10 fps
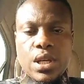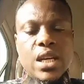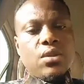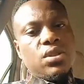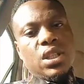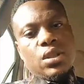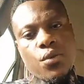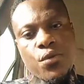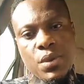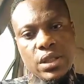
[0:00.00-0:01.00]
Edo State
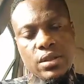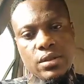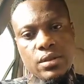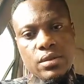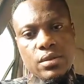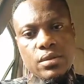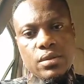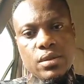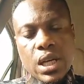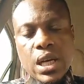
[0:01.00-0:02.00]
government
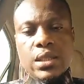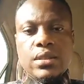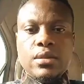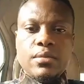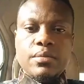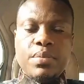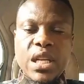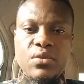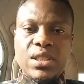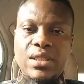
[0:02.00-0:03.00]
and
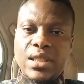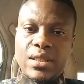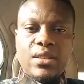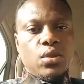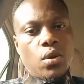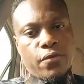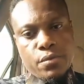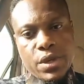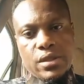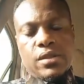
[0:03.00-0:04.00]
Benue State
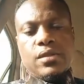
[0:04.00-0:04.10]
government.